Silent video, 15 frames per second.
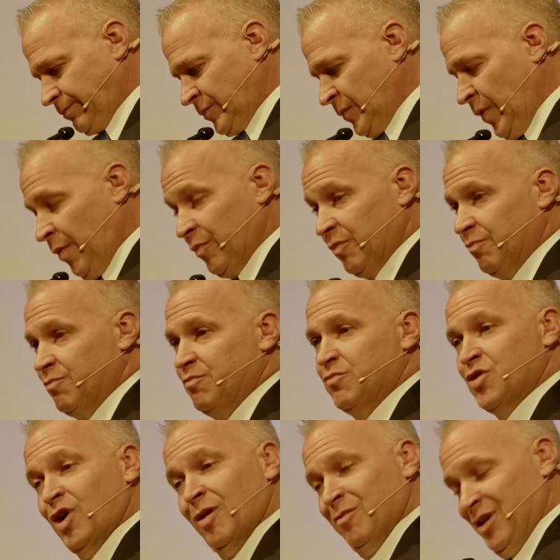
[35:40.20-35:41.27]
I'm
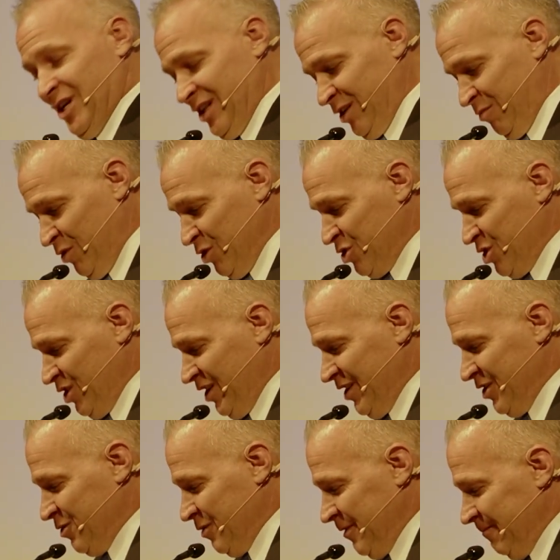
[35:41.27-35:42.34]
sorry, I'm going to get a little emotional on
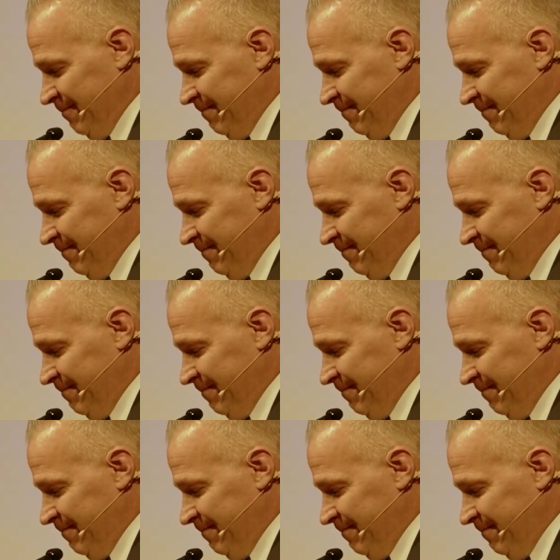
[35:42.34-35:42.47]
this one.